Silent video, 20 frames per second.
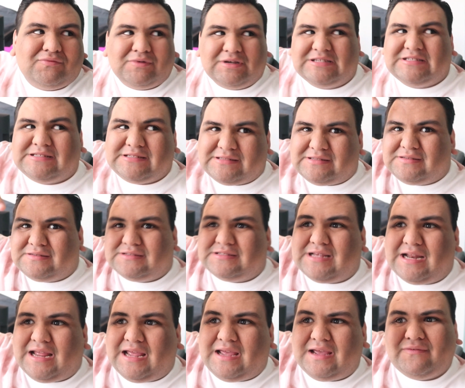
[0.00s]
was
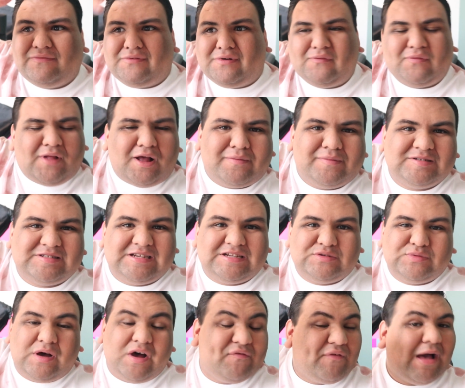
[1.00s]
today for Vlogmas day
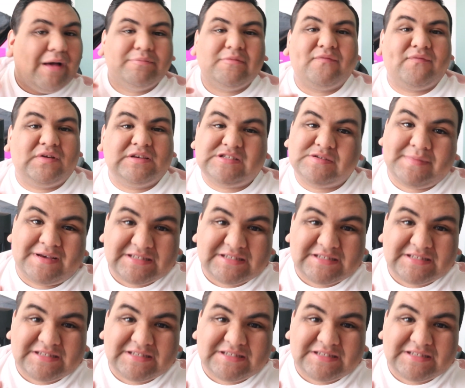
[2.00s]
twelve. I'm confusing